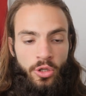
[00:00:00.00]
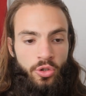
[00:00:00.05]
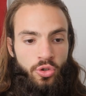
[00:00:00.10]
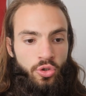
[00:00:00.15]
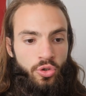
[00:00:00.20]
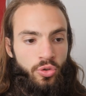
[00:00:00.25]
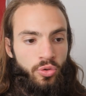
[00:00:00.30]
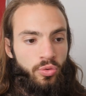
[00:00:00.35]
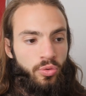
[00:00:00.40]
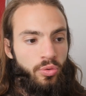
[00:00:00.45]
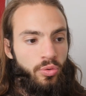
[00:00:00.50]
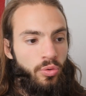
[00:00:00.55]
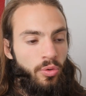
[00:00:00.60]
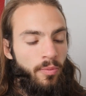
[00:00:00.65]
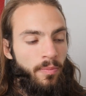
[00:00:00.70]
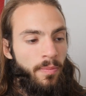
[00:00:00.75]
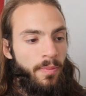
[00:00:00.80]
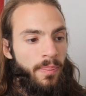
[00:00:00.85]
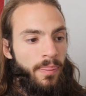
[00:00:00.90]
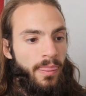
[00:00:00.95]
to
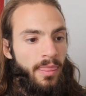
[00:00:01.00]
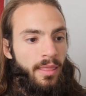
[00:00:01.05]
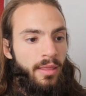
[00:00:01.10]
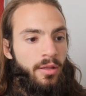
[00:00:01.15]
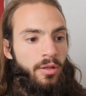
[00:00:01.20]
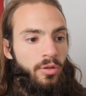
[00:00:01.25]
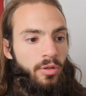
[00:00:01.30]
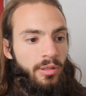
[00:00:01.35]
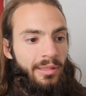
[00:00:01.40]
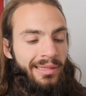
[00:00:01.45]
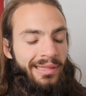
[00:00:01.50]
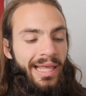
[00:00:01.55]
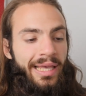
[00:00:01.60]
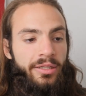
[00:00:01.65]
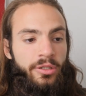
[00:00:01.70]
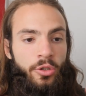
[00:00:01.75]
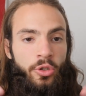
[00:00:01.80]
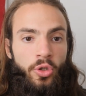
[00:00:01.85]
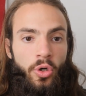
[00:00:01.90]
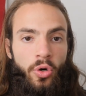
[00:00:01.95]

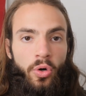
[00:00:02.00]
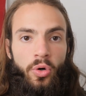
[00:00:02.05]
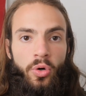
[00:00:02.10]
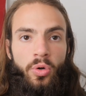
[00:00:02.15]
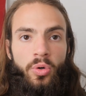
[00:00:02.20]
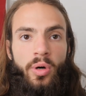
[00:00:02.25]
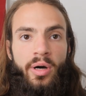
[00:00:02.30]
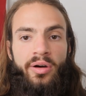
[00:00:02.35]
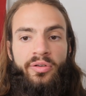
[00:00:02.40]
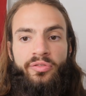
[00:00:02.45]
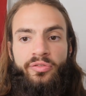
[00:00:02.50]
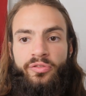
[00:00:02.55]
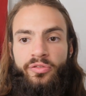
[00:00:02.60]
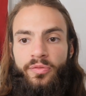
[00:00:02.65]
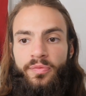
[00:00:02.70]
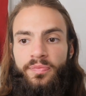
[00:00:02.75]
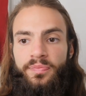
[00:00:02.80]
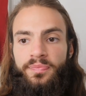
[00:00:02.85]
let go of